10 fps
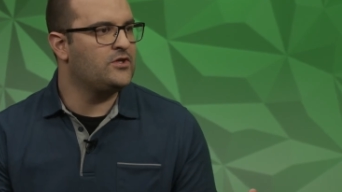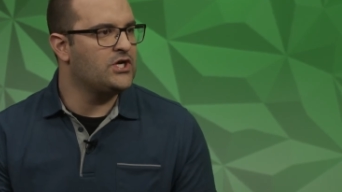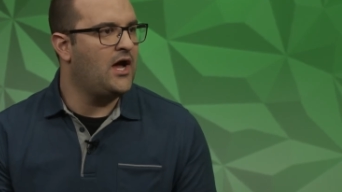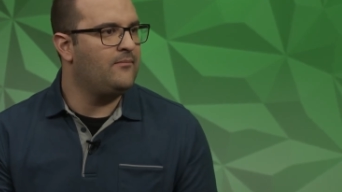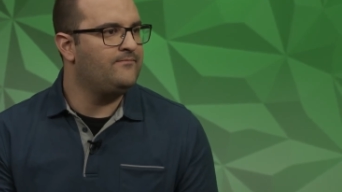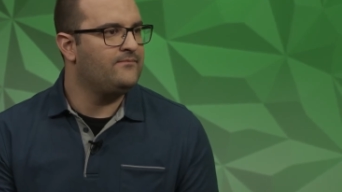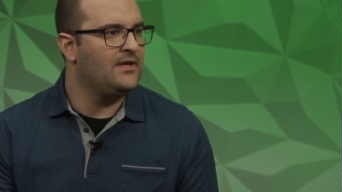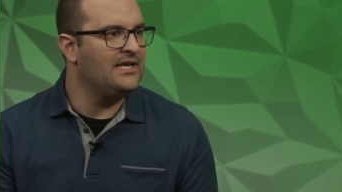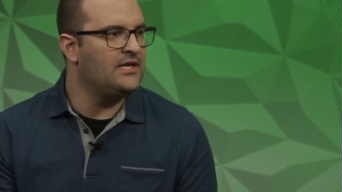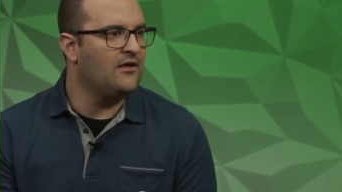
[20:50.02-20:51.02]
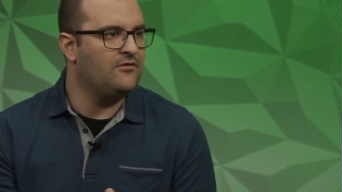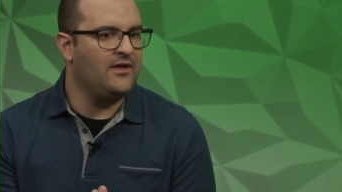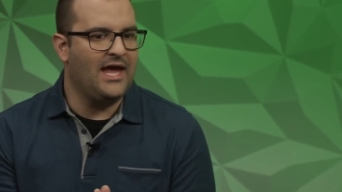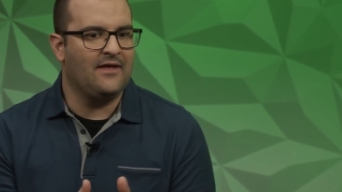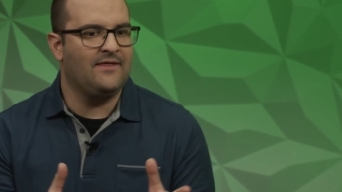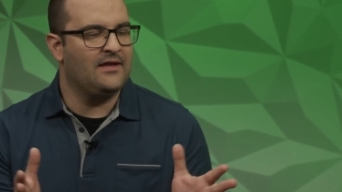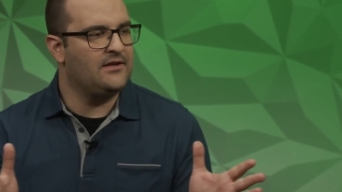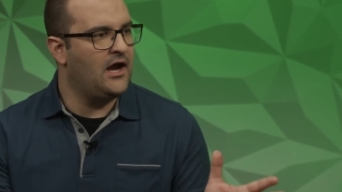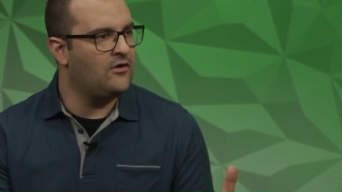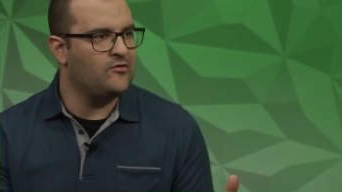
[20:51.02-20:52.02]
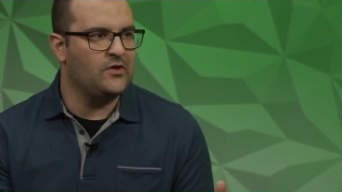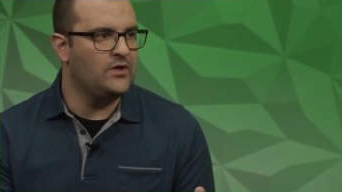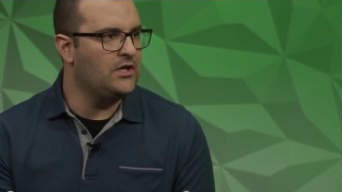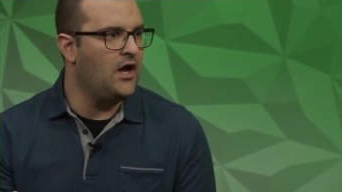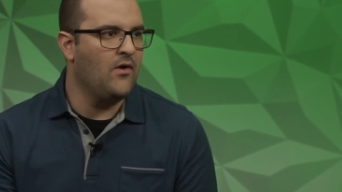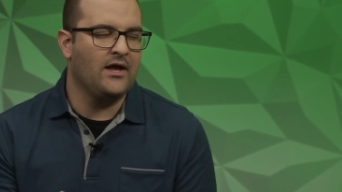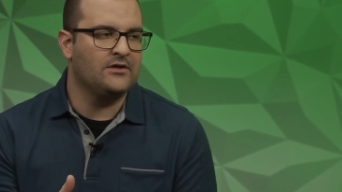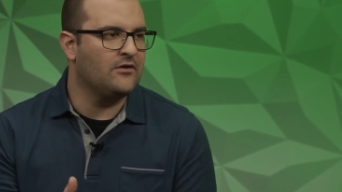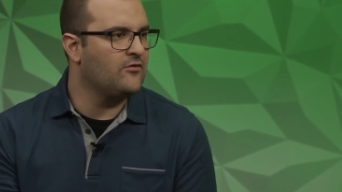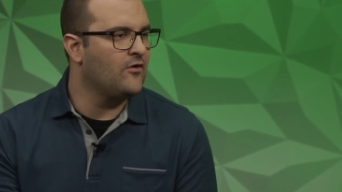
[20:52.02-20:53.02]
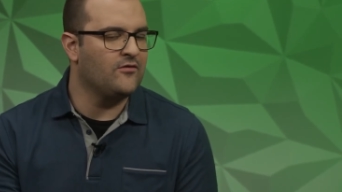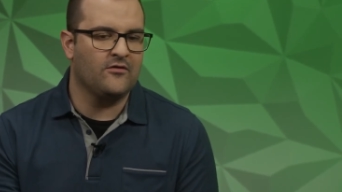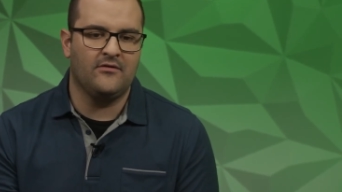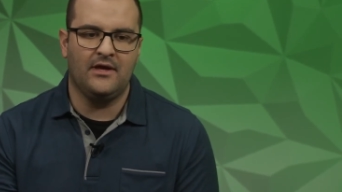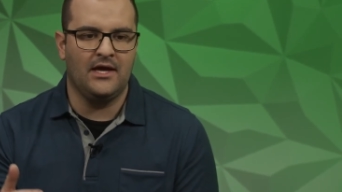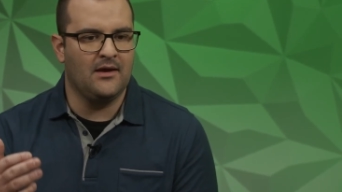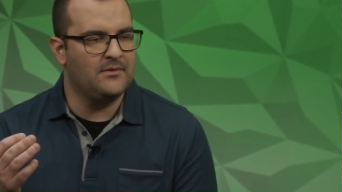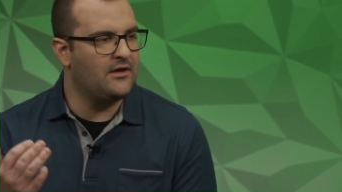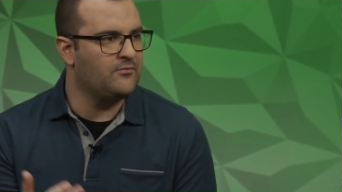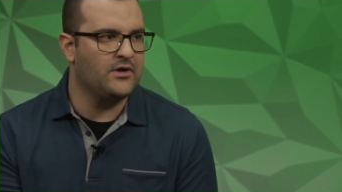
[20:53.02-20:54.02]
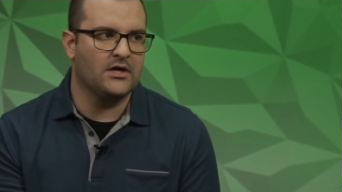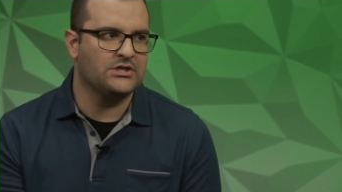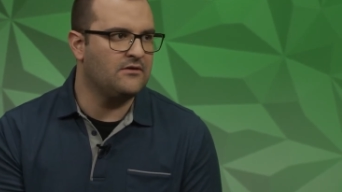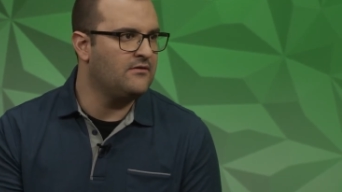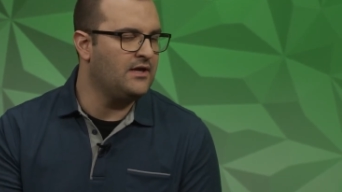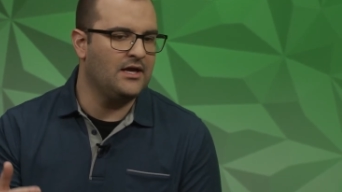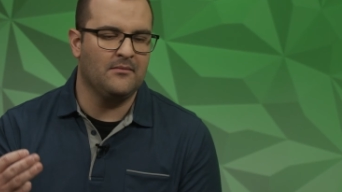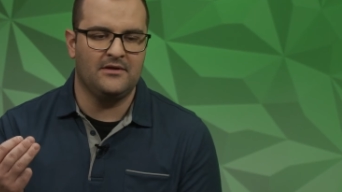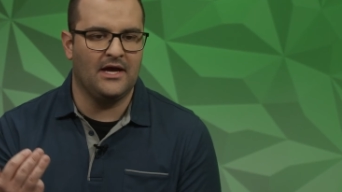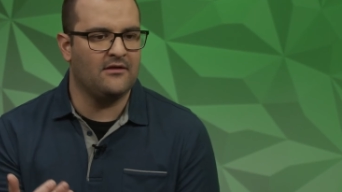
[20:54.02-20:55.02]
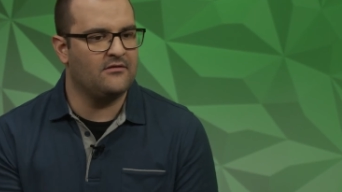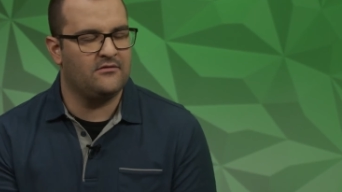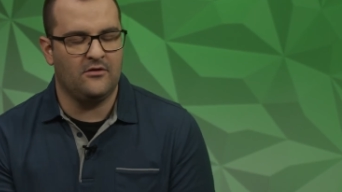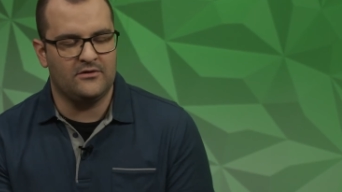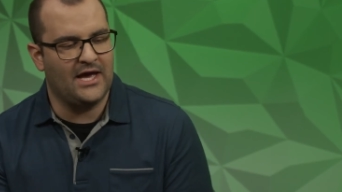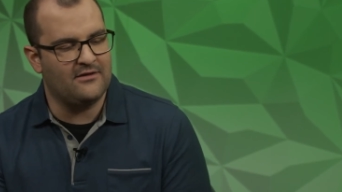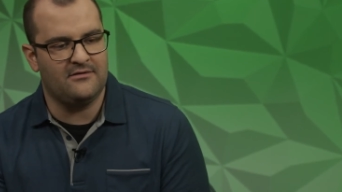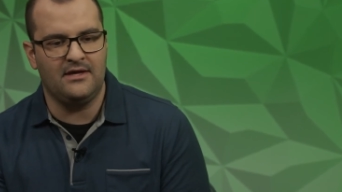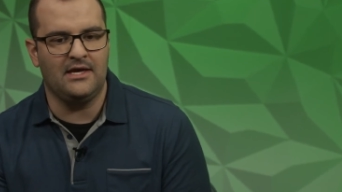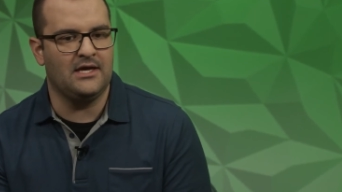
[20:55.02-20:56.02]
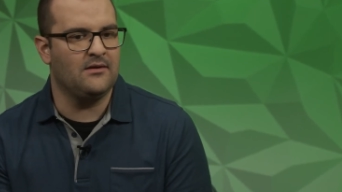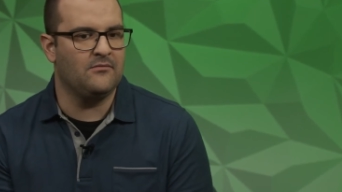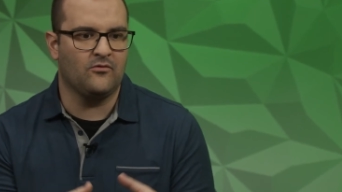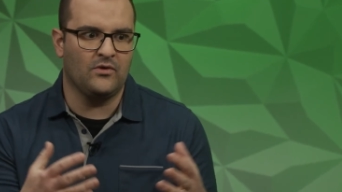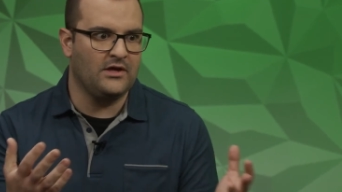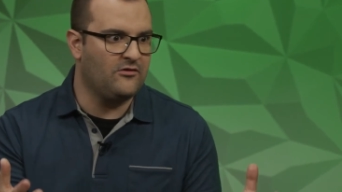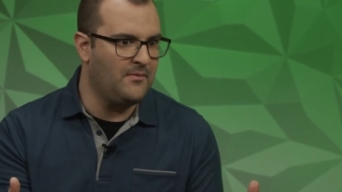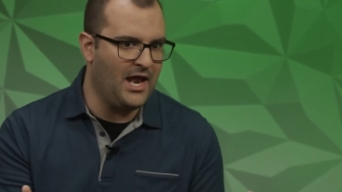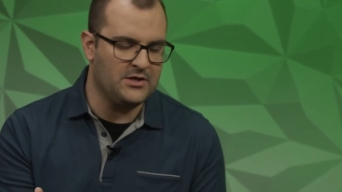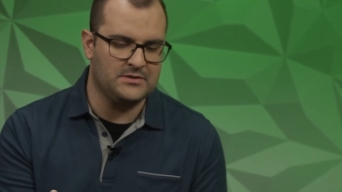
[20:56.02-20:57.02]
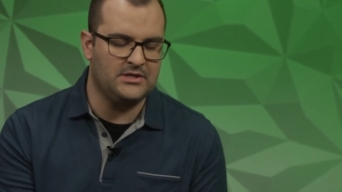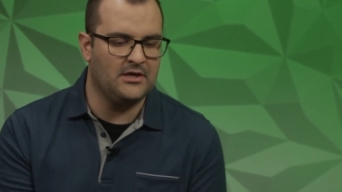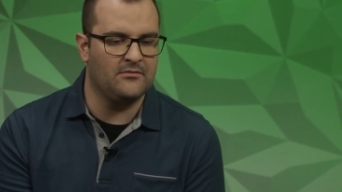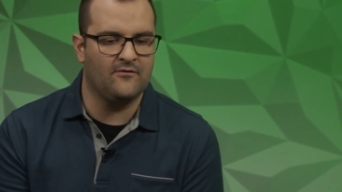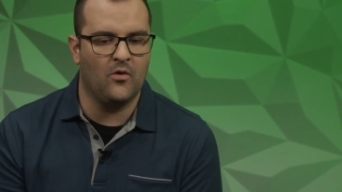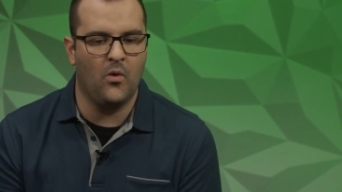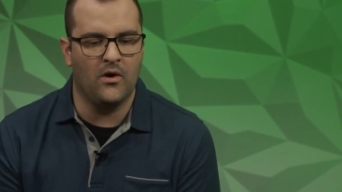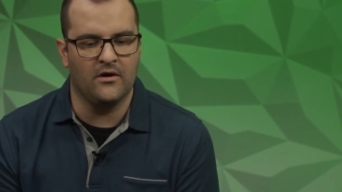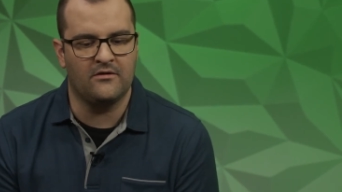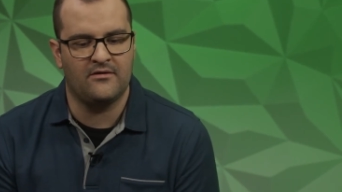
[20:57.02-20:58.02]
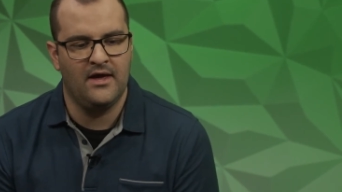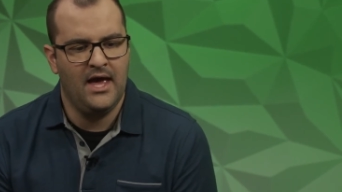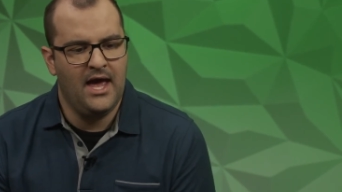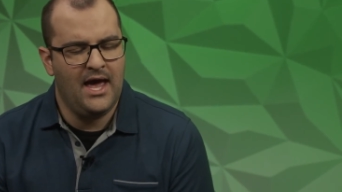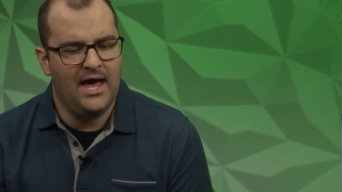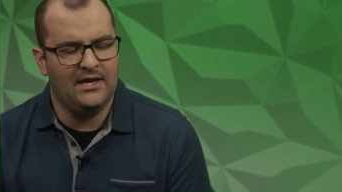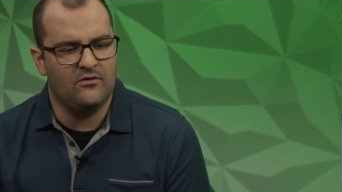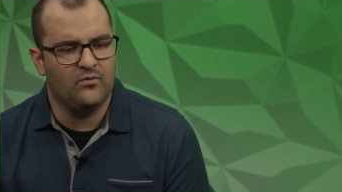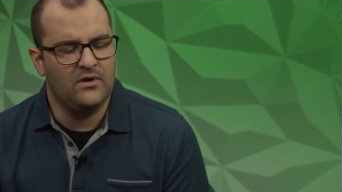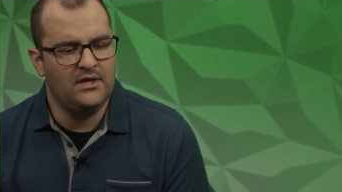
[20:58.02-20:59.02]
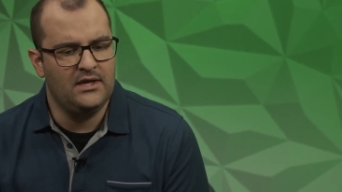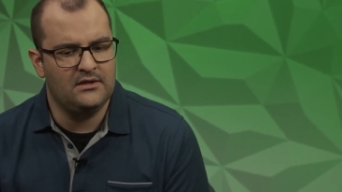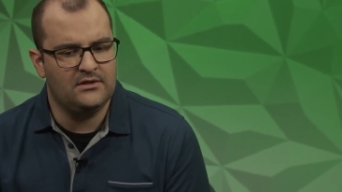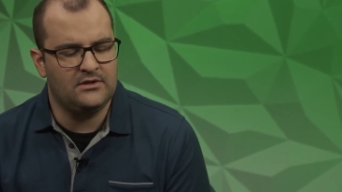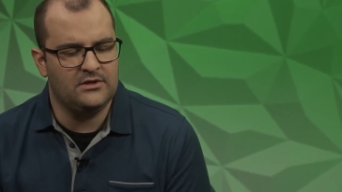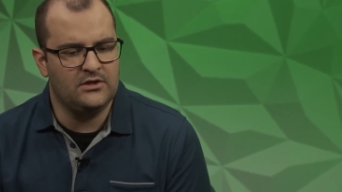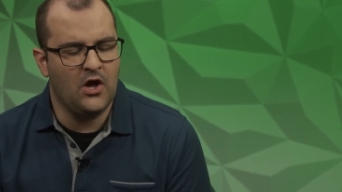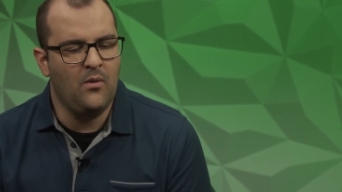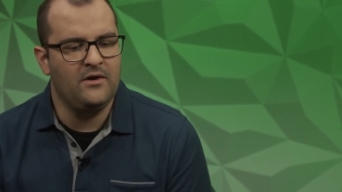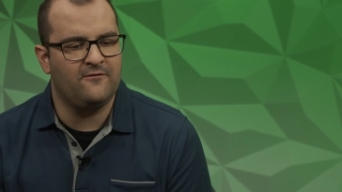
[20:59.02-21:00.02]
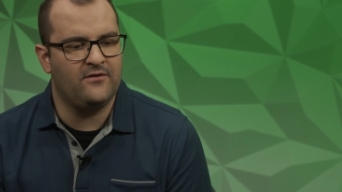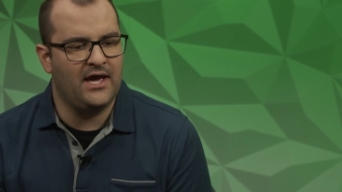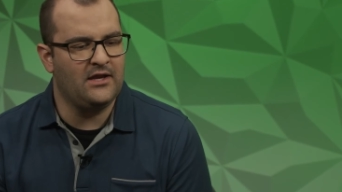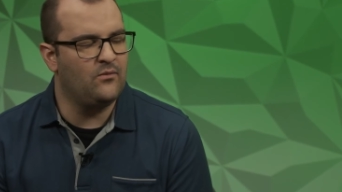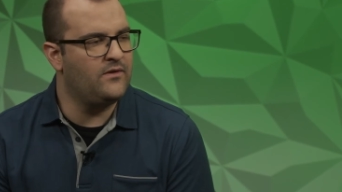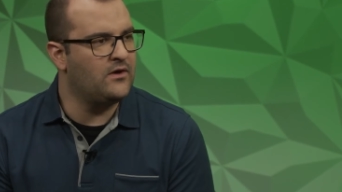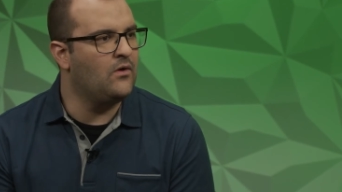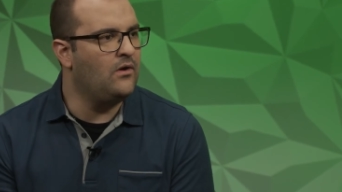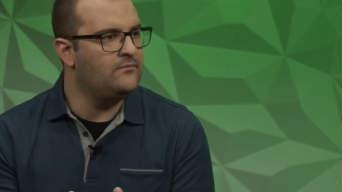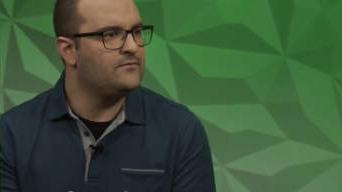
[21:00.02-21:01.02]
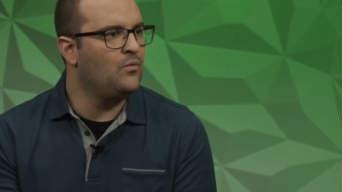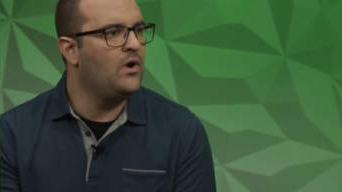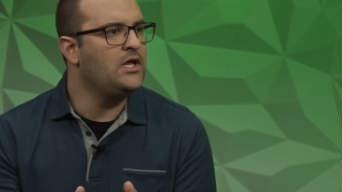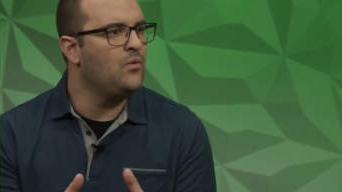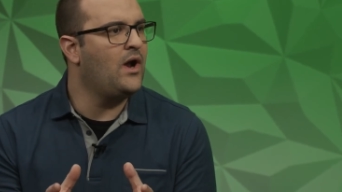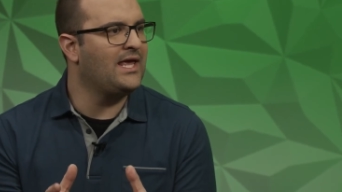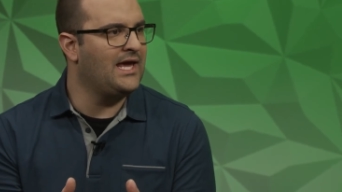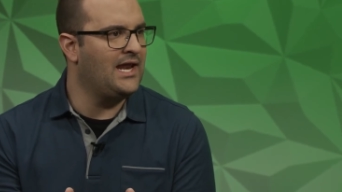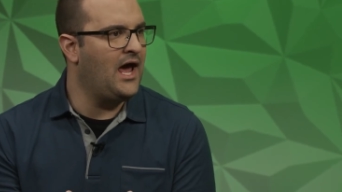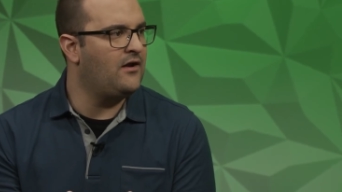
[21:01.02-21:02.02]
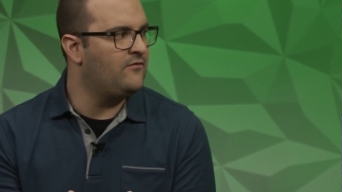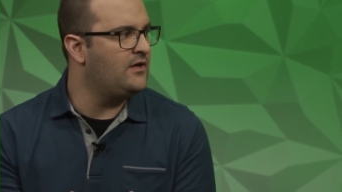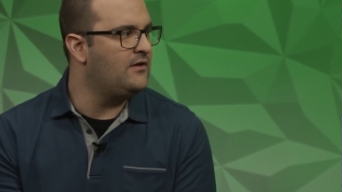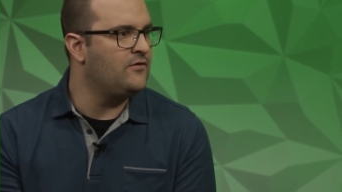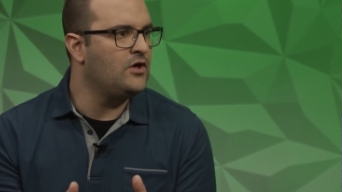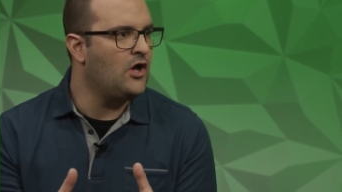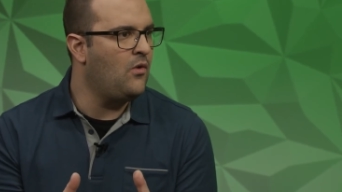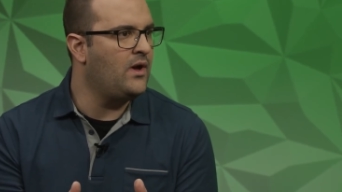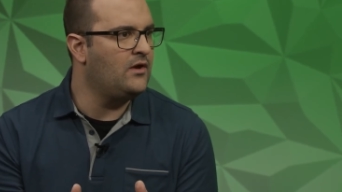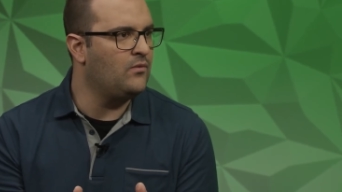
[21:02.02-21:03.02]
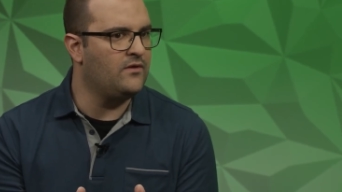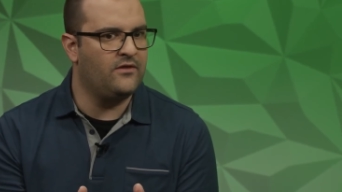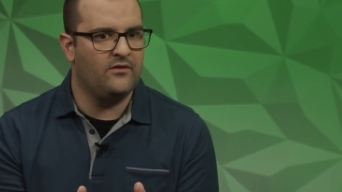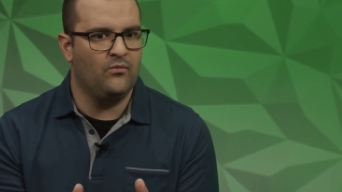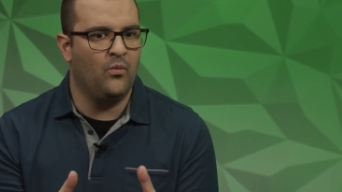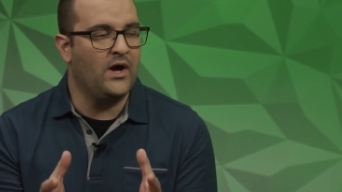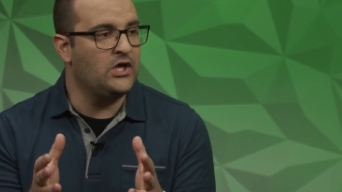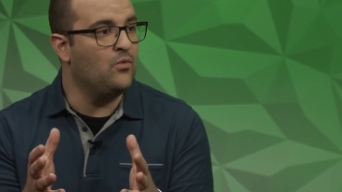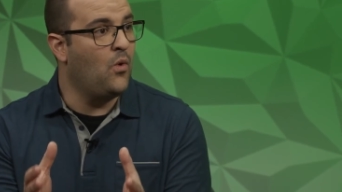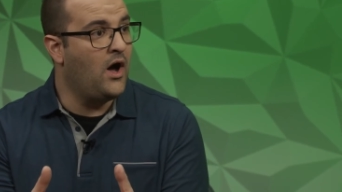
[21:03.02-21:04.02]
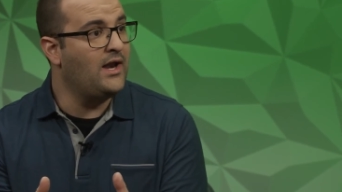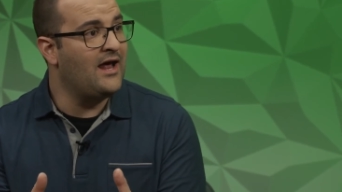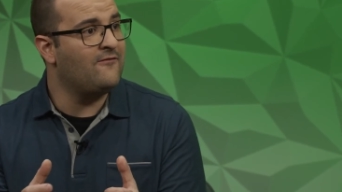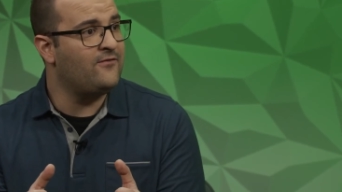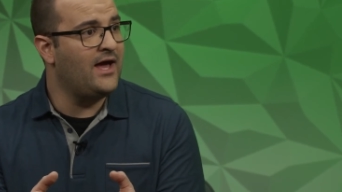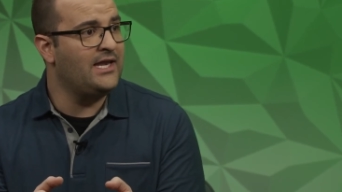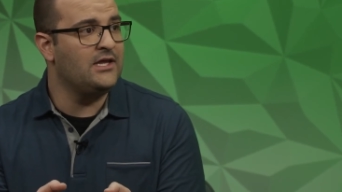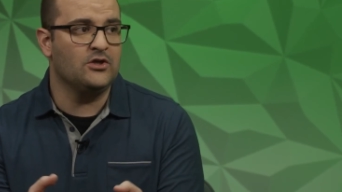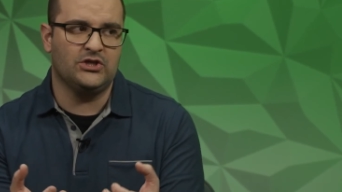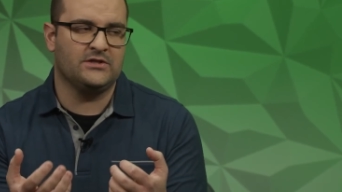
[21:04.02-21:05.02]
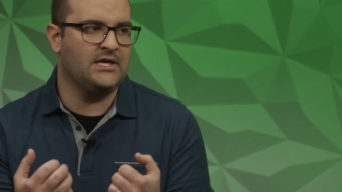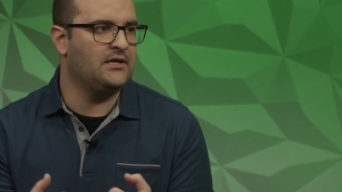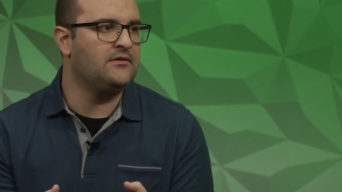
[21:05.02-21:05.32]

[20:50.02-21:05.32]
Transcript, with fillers: job. It does take the entire studio, right? It takes services team, it takes productions team, it takes your test teams, release management teams, of course. And it's really go into flighting with a goal. What do you want to get out of it? If you can go in with what you want out of flighting, you'll just get a